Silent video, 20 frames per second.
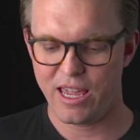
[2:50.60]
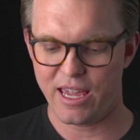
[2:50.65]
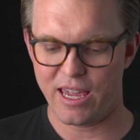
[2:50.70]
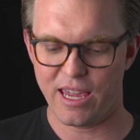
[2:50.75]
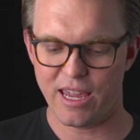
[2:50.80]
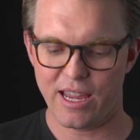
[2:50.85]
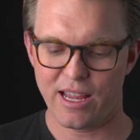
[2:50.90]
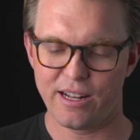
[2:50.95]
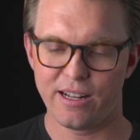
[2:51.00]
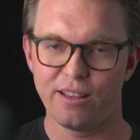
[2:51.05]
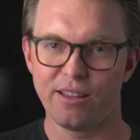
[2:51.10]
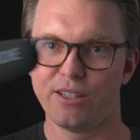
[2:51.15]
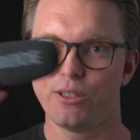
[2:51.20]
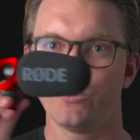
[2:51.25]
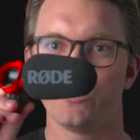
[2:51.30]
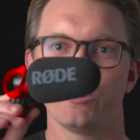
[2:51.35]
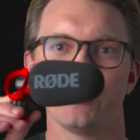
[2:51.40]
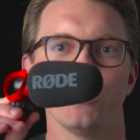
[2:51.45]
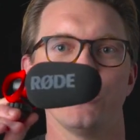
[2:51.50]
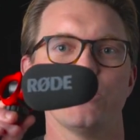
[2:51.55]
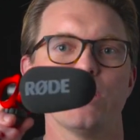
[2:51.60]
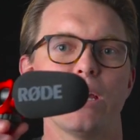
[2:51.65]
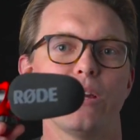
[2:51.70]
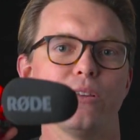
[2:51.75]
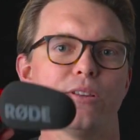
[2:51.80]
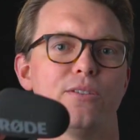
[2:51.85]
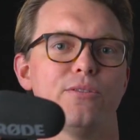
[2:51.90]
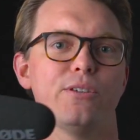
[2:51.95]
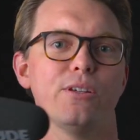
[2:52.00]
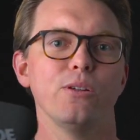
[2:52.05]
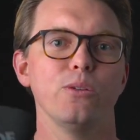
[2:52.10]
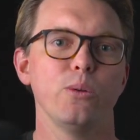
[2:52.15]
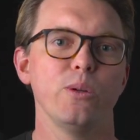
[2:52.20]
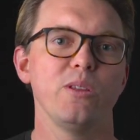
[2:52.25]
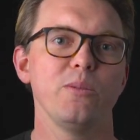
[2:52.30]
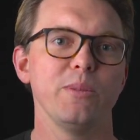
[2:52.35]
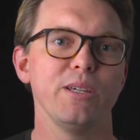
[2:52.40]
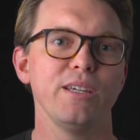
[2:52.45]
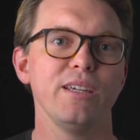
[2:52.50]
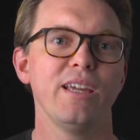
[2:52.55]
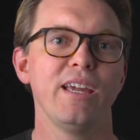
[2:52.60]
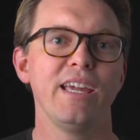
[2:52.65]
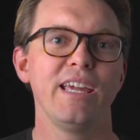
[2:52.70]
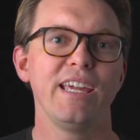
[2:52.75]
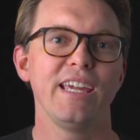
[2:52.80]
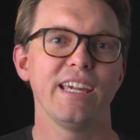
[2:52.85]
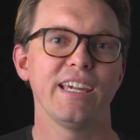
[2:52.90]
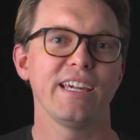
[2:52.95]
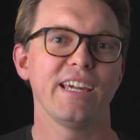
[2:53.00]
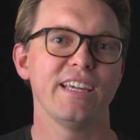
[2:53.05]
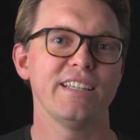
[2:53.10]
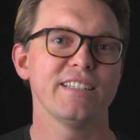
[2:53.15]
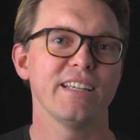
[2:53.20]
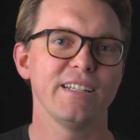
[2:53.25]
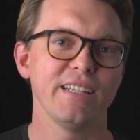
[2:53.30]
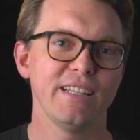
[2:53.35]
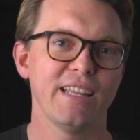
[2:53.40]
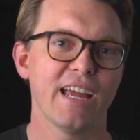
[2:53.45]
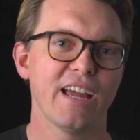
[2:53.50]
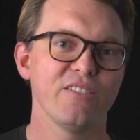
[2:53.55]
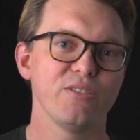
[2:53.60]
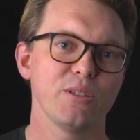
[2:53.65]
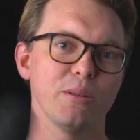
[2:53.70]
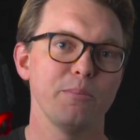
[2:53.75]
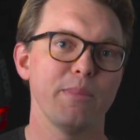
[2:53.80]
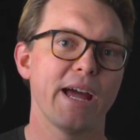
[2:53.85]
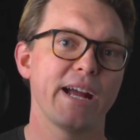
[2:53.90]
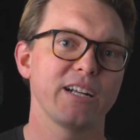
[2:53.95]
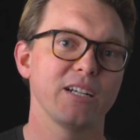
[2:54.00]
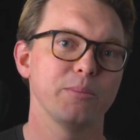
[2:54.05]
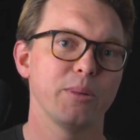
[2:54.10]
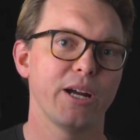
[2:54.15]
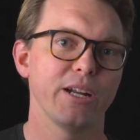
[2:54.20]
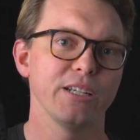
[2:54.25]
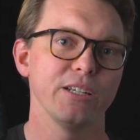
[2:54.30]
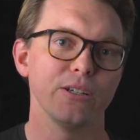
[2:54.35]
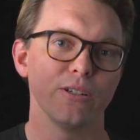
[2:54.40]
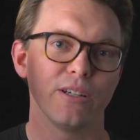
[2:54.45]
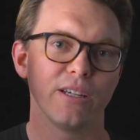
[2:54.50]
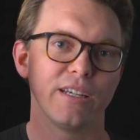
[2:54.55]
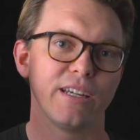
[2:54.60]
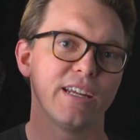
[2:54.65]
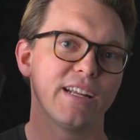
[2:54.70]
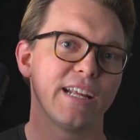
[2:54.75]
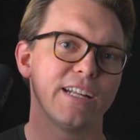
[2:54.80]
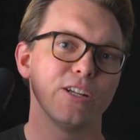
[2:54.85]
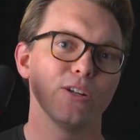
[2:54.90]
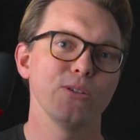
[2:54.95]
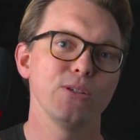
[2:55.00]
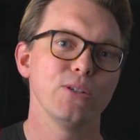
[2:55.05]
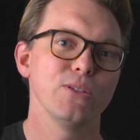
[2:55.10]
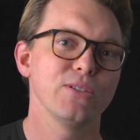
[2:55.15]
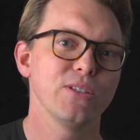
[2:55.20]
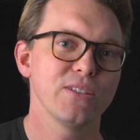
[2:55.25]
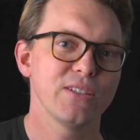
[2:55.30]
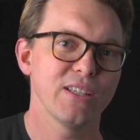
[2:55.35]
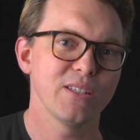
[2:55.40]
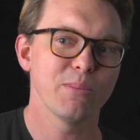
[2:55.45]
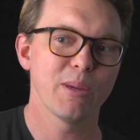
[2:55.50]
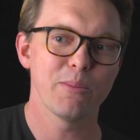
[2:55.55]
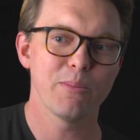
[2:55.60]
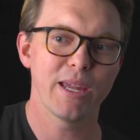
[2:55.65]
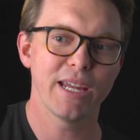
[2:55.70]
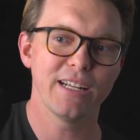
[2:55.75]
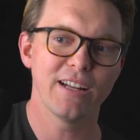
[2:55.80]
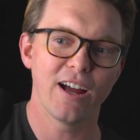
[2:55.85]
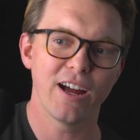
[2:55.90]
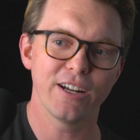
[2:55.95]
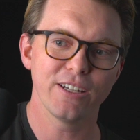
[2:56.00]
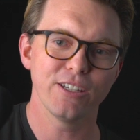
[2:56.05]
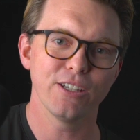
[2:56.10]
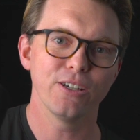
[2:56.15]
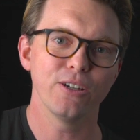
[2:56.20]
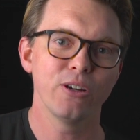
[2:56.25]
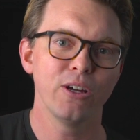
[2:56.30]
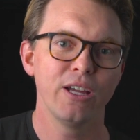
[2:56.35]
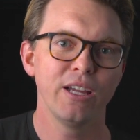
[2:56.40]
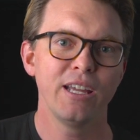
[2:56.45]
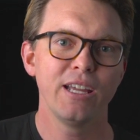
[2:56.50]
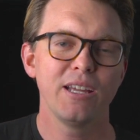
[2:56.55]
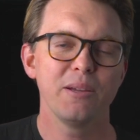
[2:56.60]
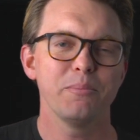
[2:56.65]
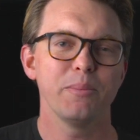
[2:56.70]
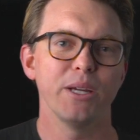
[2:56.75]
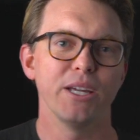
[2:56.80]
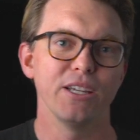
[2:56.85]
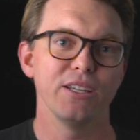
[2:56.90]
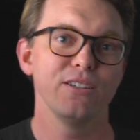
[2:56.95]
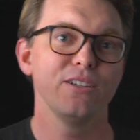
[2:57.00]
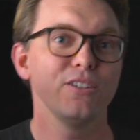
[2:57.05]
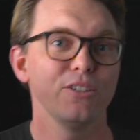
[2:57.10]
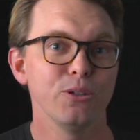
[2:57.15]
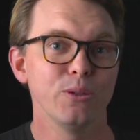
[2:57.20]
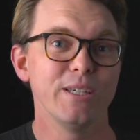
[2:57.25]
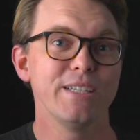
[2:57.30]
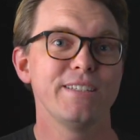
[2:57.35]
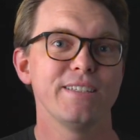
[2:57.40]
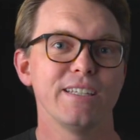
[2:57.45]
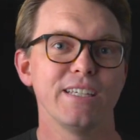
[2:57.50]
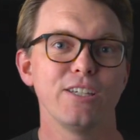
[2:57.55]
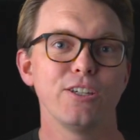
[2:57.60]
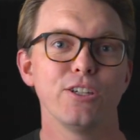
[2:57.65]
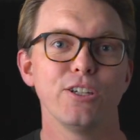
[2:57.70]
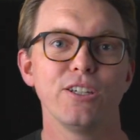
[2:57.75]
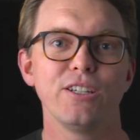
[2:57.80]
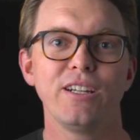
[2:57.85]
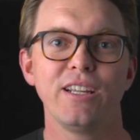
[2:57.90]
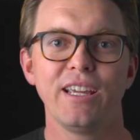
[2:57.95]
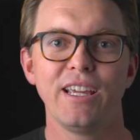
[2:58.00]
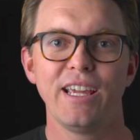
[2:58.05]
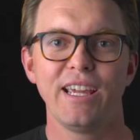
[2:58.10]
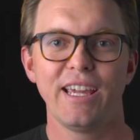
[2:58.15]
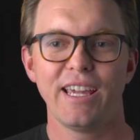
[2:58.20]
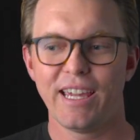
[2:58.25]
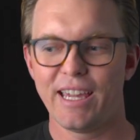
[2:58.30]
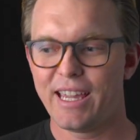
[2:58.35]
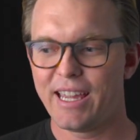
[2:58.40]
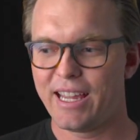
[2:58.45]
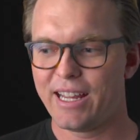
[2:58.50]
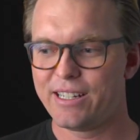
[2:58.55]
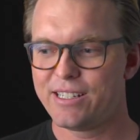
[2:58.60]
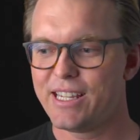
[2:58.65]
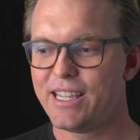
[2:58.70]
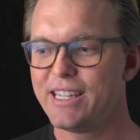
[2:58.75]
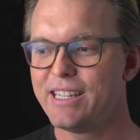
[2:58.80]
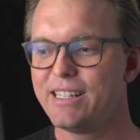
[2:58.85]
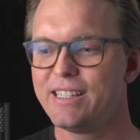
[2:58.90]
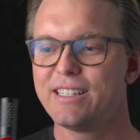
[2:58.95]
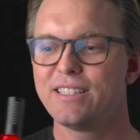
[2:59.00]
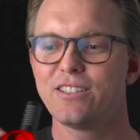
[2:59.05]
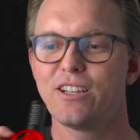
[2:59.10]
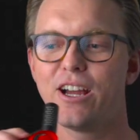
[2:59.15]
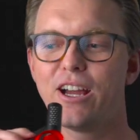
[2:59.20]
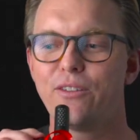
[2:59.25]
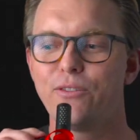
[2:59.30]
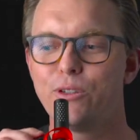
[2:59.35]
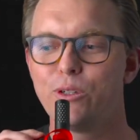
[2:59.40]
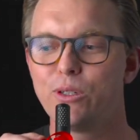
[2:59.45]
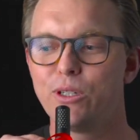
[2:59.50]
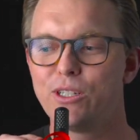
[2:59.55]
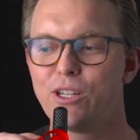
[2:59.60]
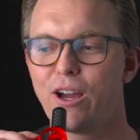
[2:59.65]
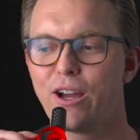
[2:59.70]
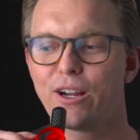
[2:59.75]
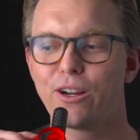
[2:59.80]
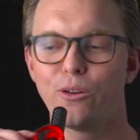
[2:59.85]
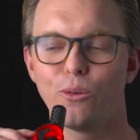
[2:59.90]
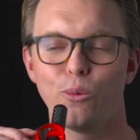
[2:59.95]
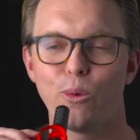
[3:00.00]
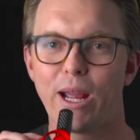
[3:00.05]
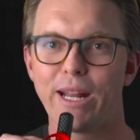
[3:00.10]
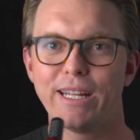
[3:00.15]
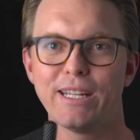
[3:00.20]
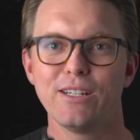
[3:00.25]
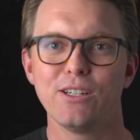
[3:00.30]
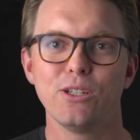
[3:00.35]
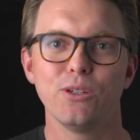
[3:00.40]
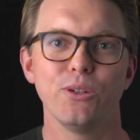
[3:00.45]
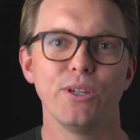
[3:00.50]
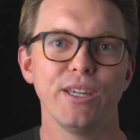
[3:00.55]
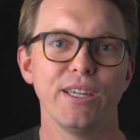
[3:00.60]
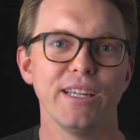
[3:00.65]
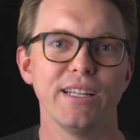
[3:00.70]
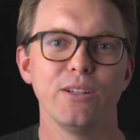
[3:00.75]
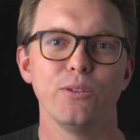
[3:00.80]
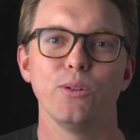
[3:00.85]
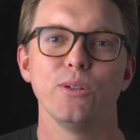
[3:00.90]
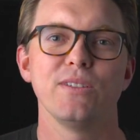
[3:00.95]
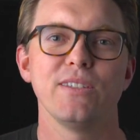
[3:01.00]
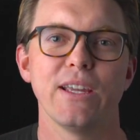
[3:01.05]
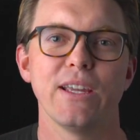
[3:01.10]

and this one goes out in the field with me in case I need to have some backup audio. Again, I don't use this as my main audio, but you easily could. And taking this off, you could talk right into it and it would